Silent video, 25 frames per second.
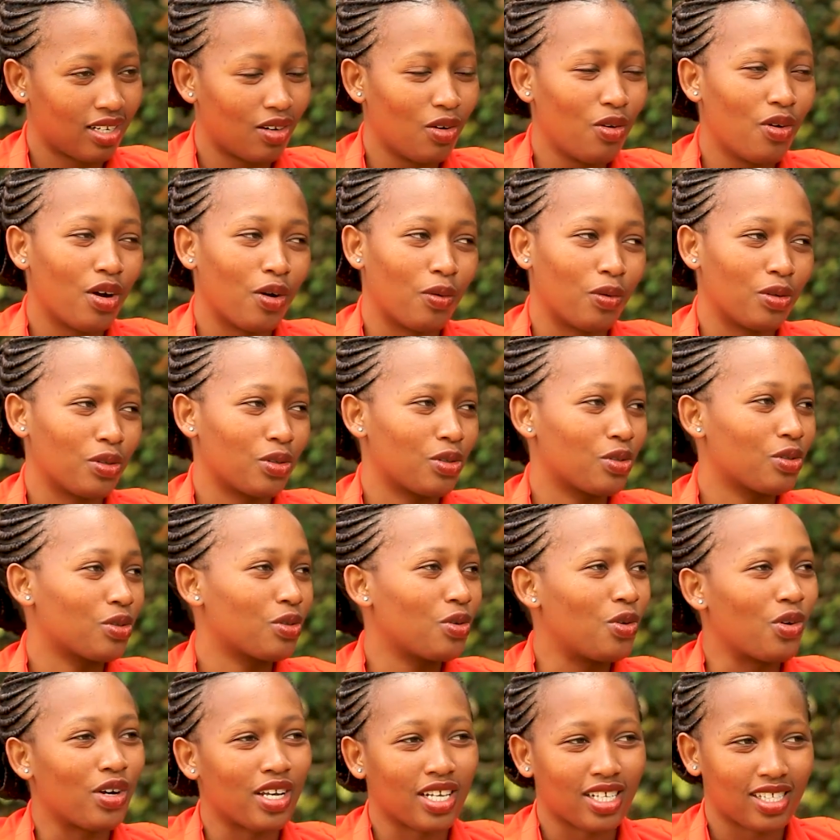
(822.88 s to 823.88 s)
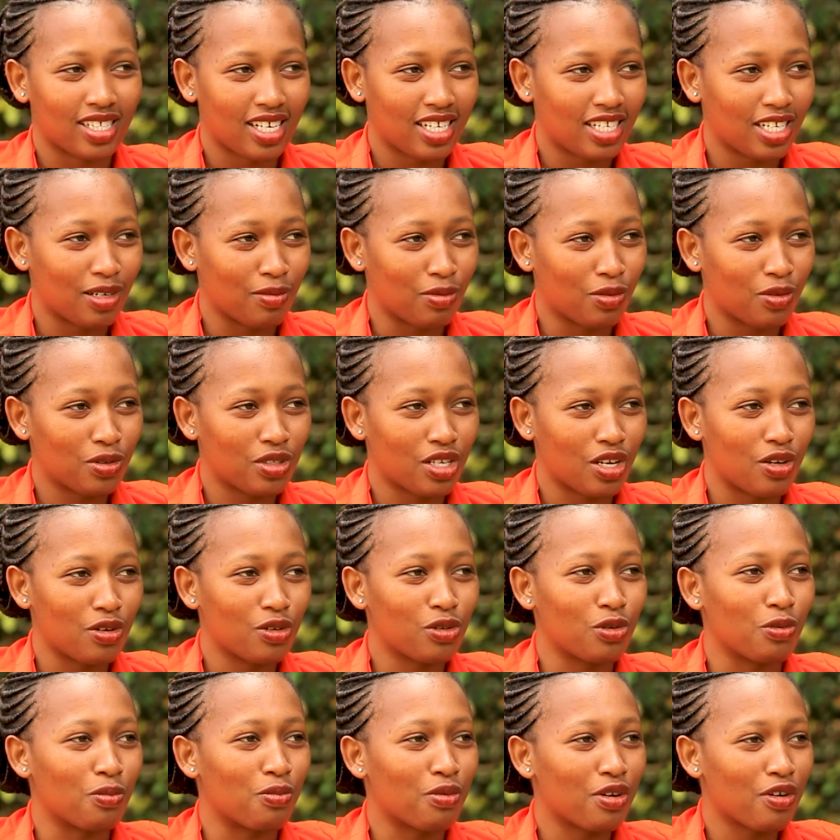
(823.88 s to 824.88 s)
Oh, I was so excited because I
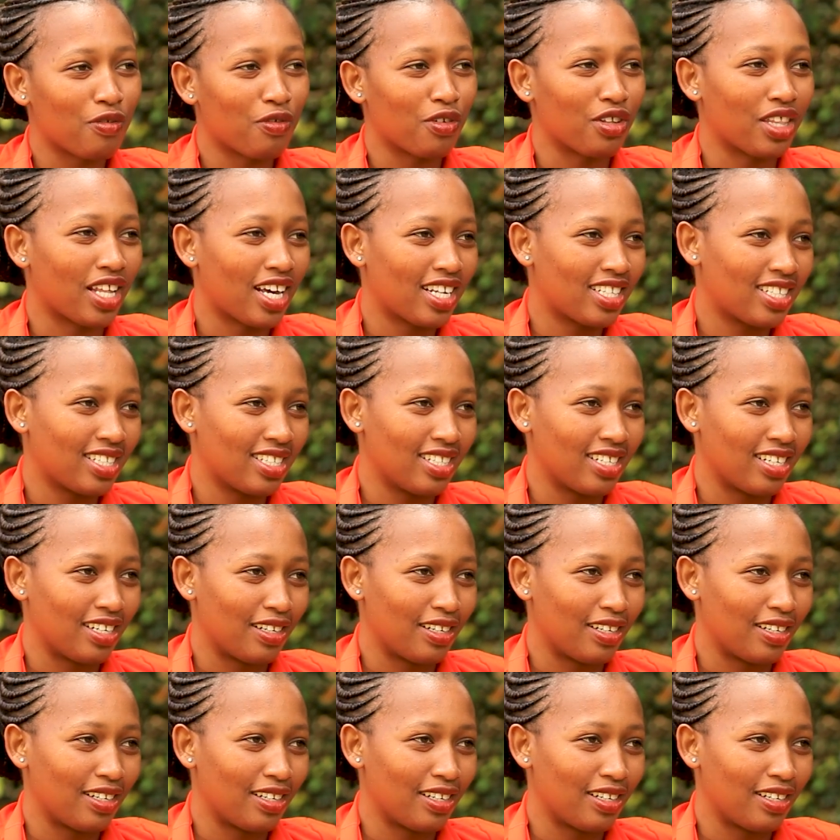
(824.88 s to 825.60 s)
used to pray for that day.